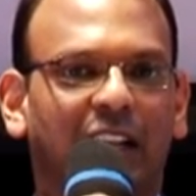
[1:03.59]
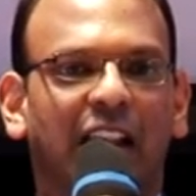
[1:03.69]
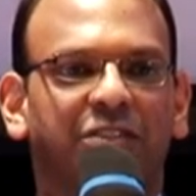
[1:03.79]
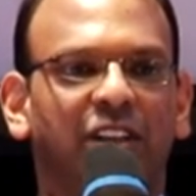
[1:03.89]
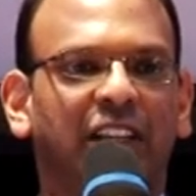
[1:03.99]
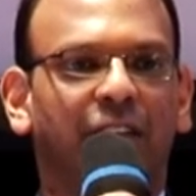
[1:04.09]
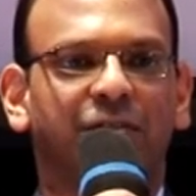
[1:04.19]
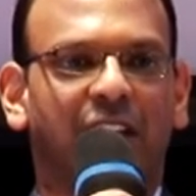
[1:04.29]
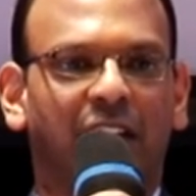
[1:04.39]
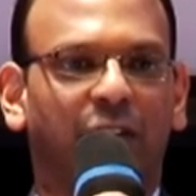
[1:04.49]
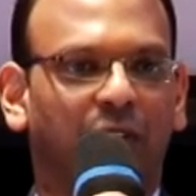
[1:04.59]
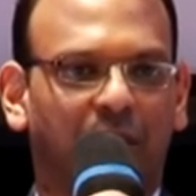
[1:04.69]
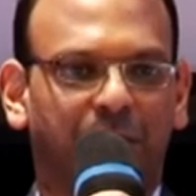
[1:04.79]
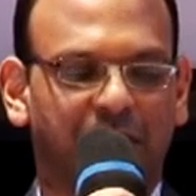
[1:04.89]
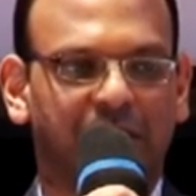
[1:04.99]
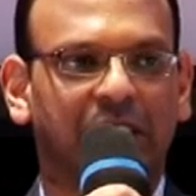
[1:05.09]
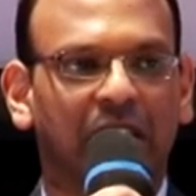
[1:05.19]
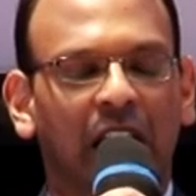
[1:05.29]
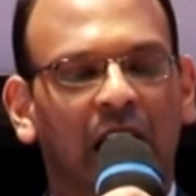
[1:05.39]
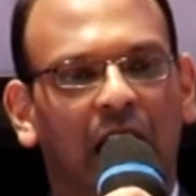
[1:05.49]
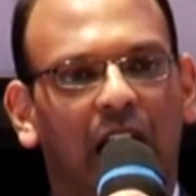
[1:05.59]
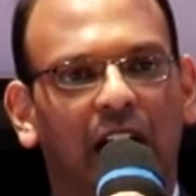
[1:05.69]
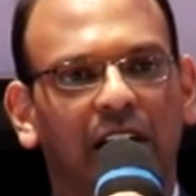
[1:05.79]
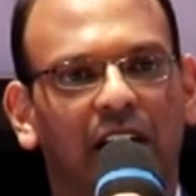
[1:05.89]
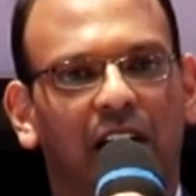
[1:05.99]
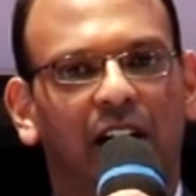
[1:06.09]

can actually give sight to that person. And